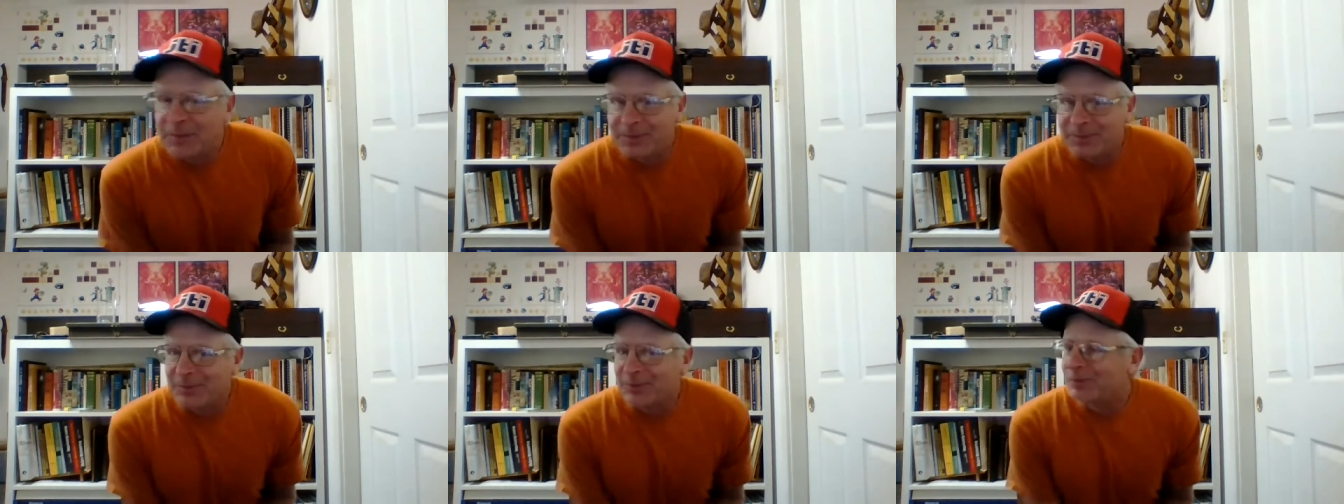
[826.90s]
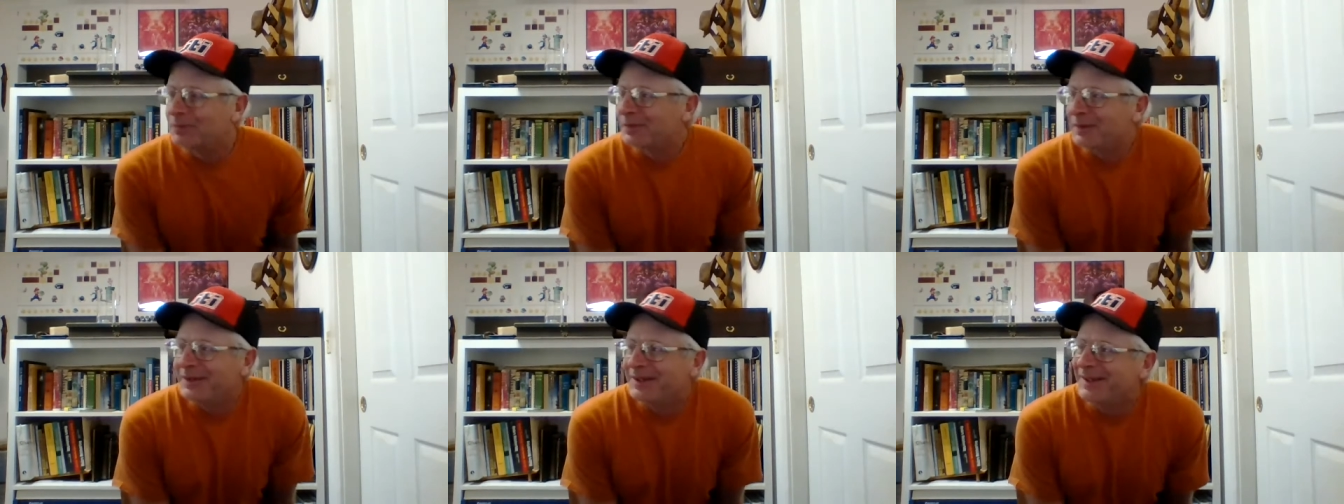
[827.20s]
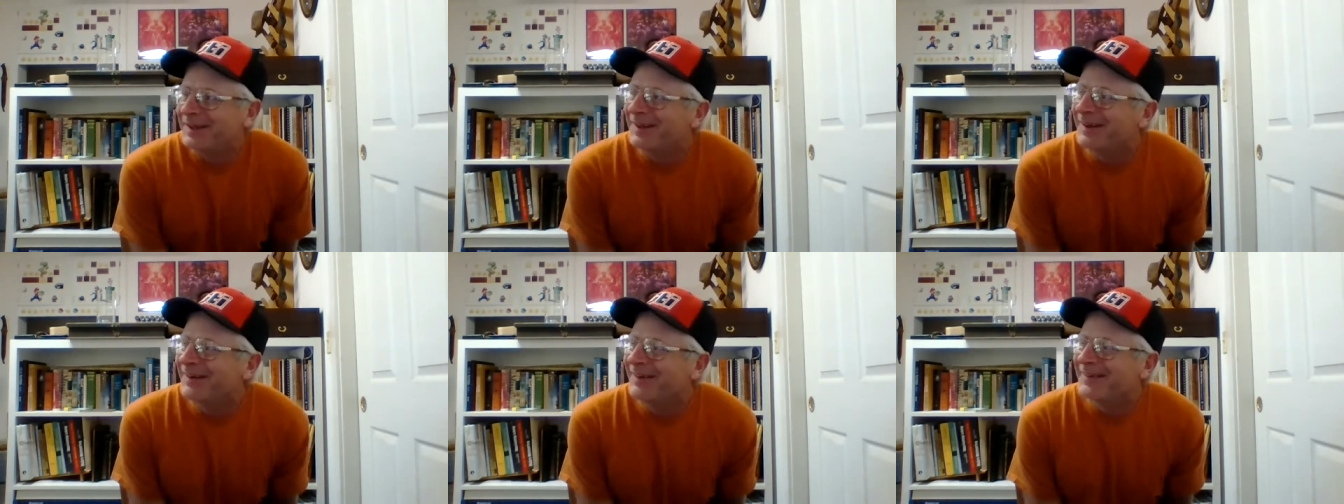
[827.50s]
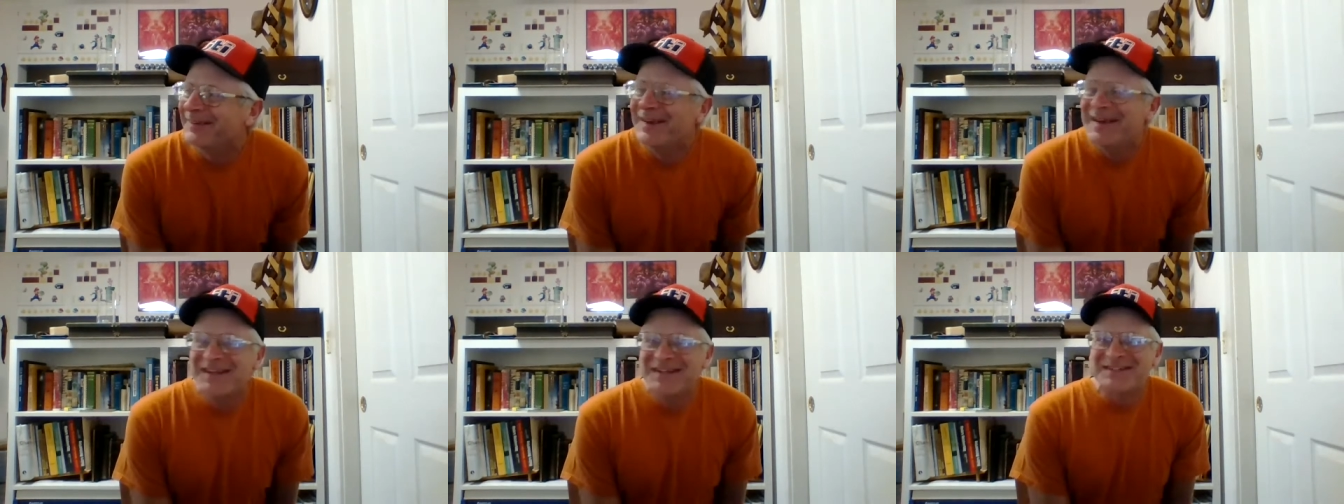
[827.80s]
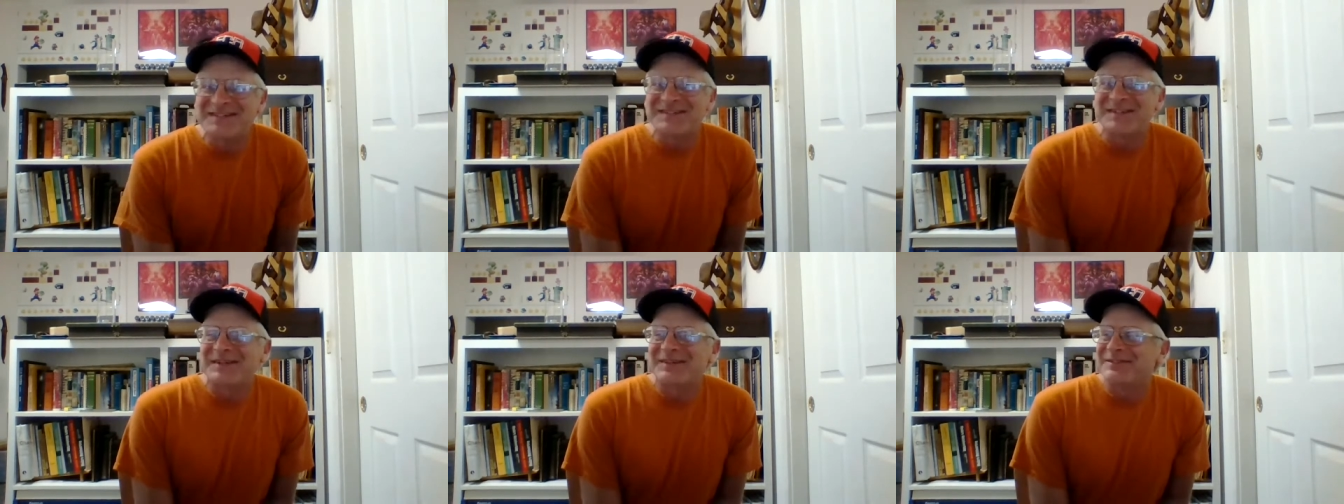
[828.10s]
up over here
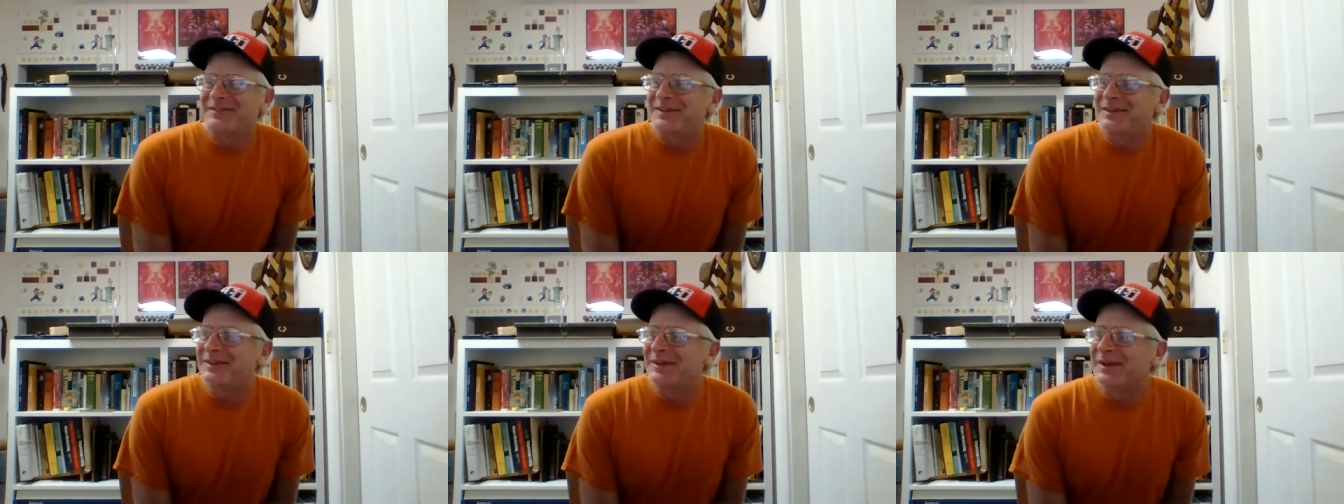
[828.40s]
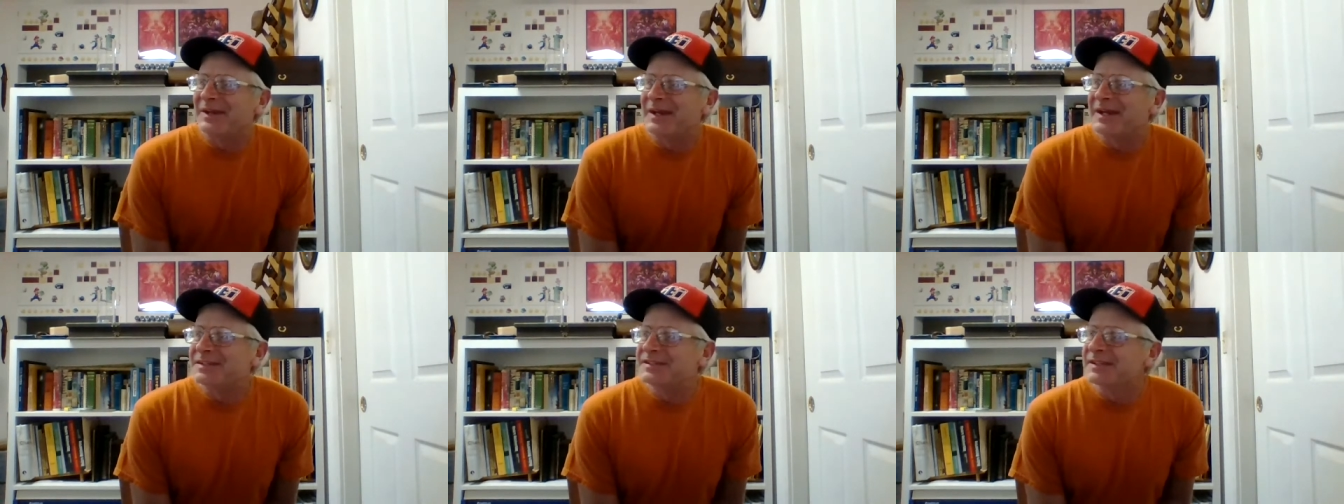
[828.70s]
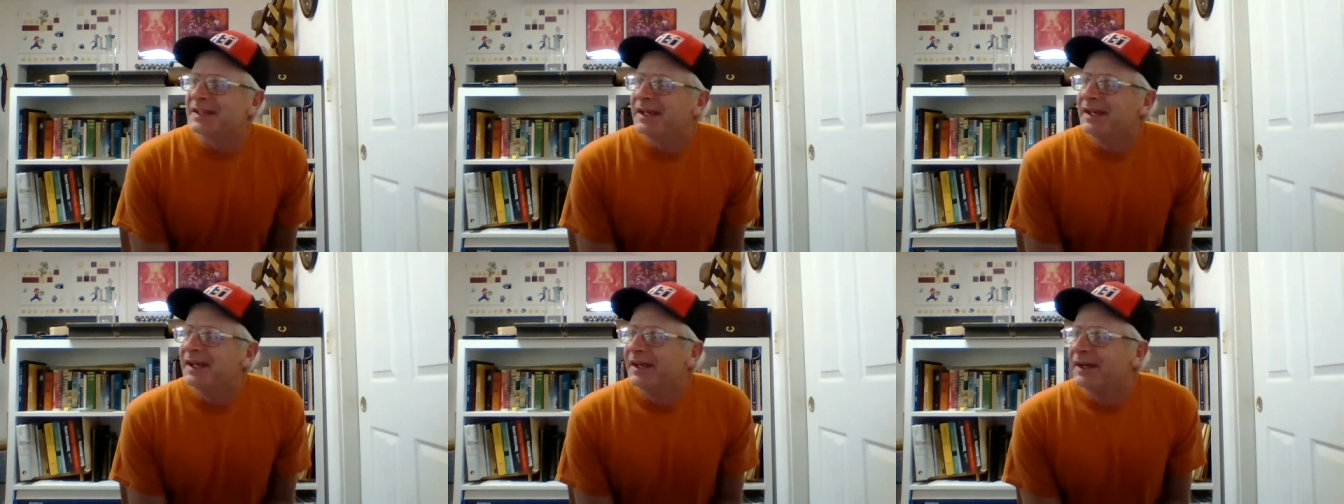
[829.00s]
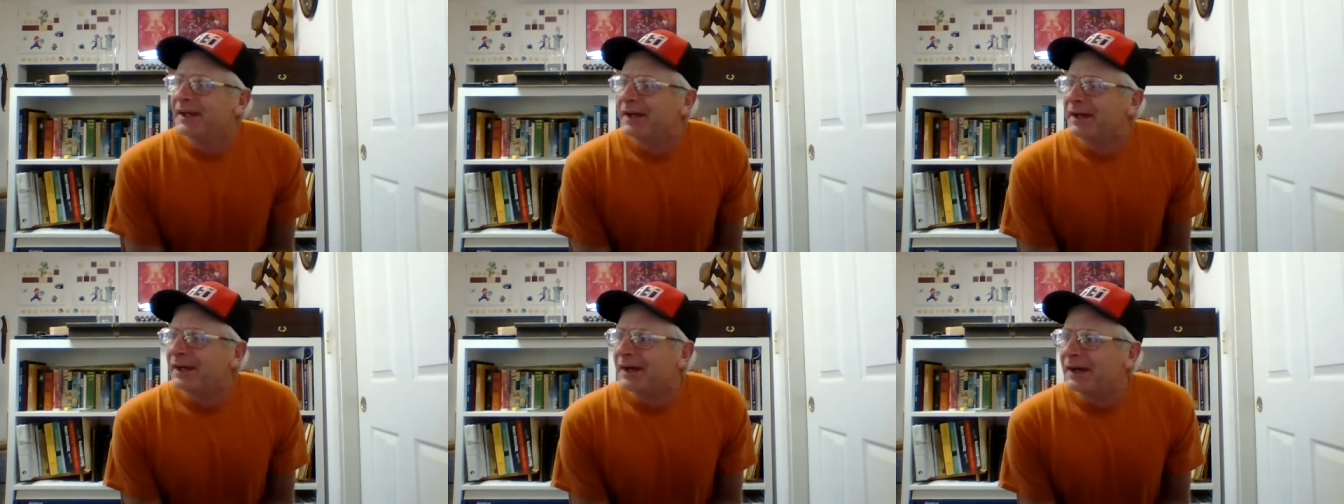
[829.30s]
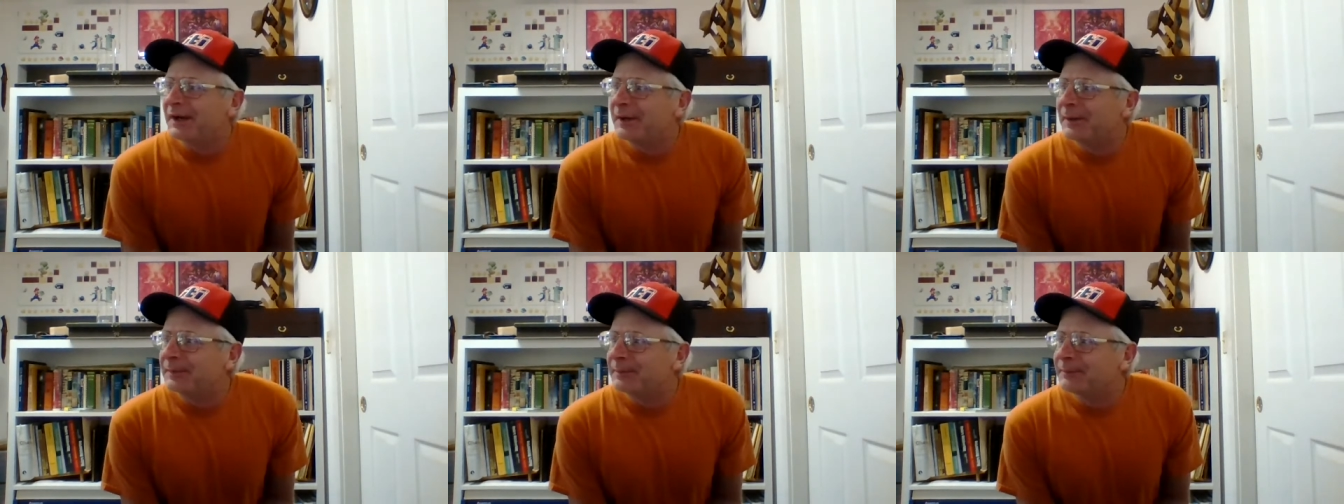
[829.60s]
instead of at you guys.
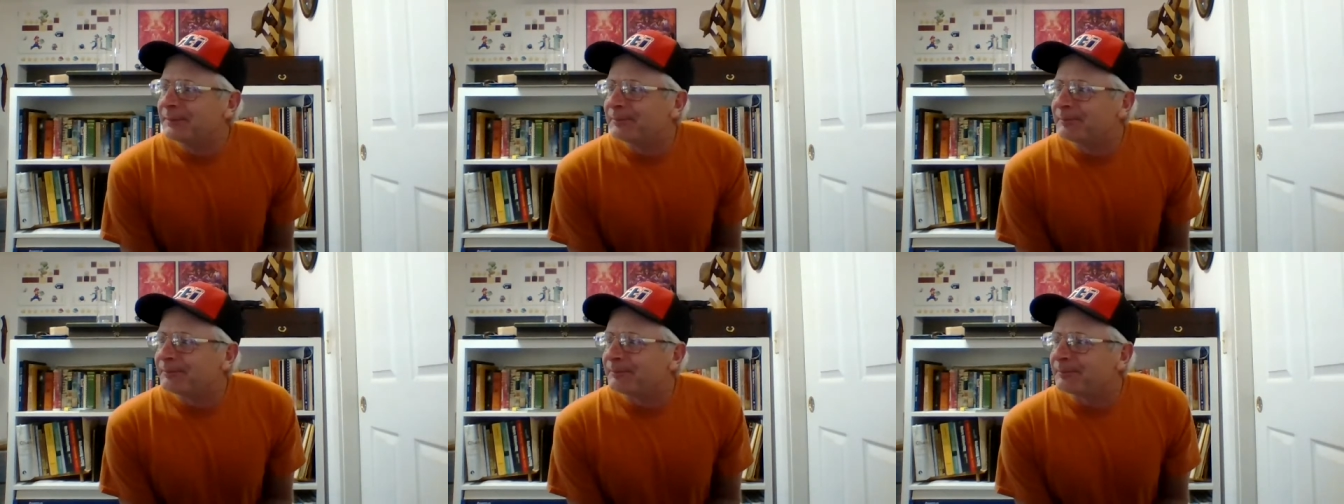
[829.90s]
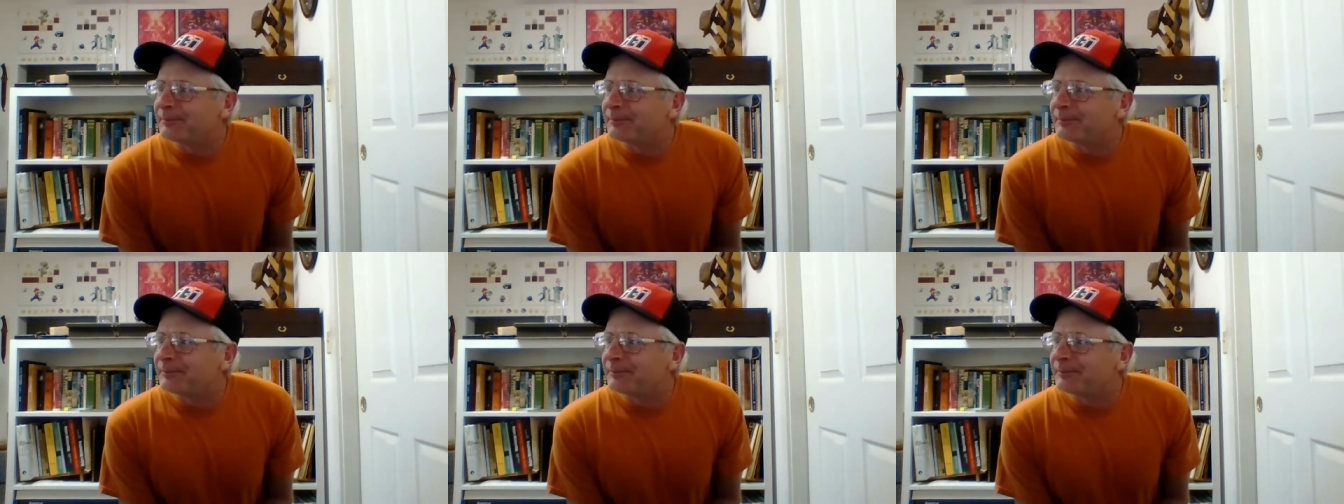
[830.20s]
Um,